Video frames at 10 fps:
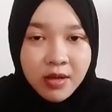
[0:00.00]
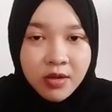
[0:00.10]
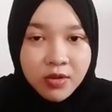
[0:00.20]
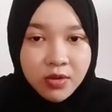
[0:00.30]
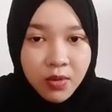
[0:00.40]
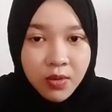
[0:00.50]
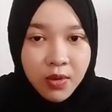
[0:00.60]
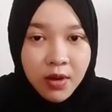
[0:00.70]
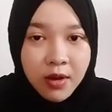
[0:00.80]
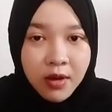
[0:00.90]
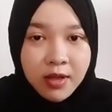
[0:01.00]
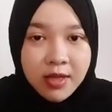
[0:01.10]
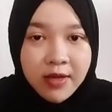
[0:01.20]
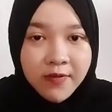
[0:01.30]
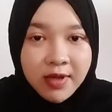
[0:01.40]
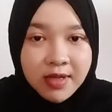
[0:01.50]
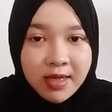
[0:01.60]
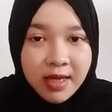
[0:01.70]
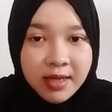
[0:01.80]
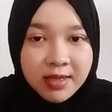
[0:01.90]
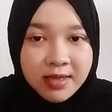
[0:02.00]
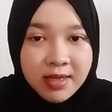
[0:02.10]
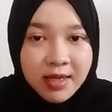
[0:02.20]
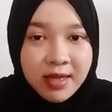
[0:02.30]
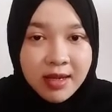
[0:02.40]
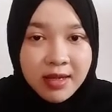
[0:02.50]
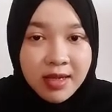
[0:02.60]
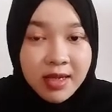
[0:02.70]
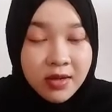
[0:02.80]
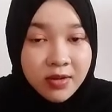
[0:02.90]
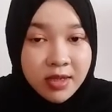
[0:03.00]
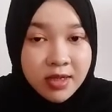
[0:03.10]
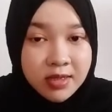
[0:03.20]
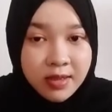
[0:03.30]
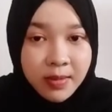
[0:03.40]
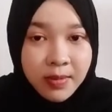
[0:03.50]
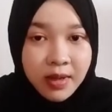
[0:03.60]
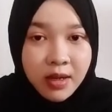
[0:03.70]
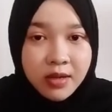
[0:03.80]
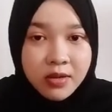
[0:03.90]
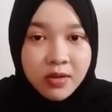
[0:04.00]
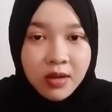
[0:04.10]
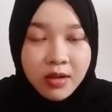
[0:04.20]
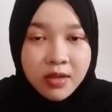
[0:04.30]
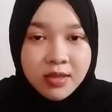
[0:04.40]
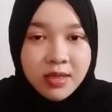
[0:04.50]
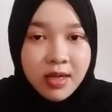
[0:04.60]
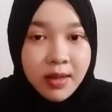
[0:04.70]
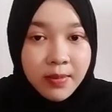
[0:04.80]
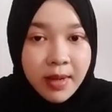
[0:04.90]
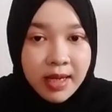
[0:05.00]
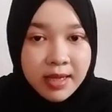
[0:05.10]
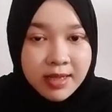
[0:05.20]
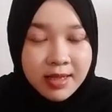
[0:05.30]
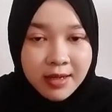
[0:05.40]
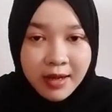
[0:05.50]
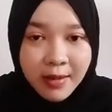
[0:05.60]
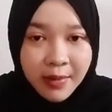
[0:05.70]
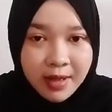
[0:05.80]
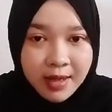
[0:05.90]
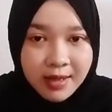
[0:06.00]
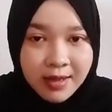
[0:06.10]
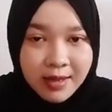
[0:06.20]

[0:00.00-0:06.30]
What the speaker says: So, all living things in an ecosystem are called biotic components.